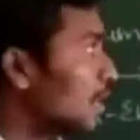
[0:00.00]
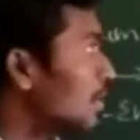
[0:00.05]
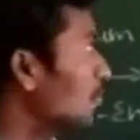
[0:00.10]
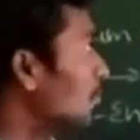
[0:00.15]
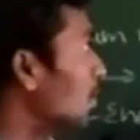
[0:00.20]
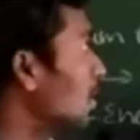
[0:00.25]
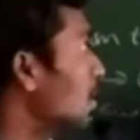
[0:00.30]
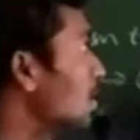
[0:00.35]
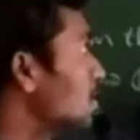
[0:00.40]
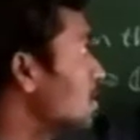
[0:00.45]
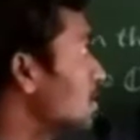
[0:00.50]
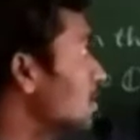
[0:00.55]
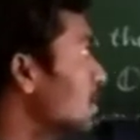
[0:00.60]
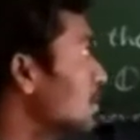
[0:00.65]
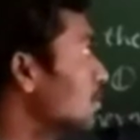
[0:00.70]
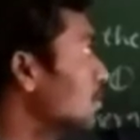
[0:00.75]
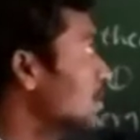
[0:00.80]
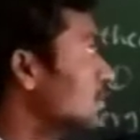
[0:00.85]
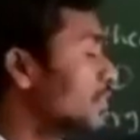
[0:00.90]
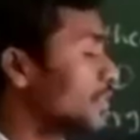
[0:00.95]
velocity of
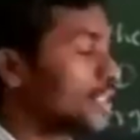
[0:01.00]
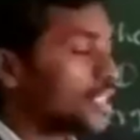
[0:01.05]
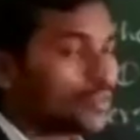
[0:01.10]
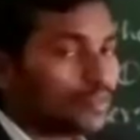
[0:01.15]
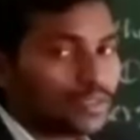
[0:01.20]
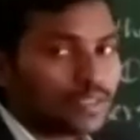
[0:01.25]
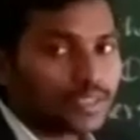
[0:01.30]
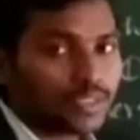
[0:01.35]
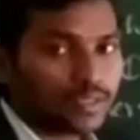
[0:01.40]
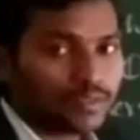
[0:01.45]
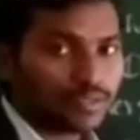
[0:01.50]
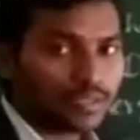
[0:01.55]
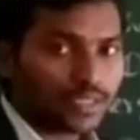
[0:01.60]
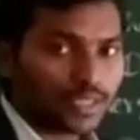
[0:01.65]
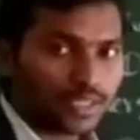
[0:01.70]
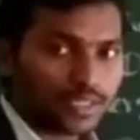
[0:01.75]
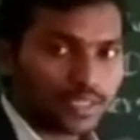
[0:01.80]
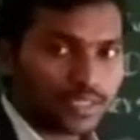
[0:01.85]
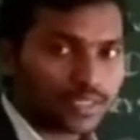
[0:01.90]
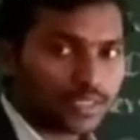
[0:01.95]
the frequency of the
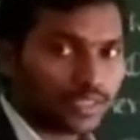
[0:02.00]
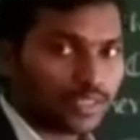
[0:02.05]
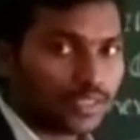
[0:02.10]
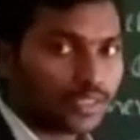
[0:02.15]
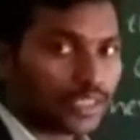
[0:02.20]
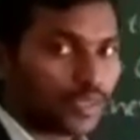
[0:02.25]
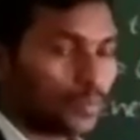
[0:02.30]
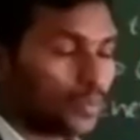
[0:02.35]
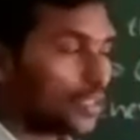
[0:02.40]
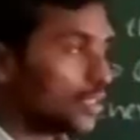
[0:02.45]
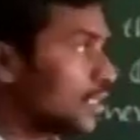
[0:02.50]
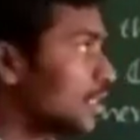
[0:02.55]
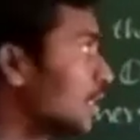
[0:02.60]
radiation. It can be written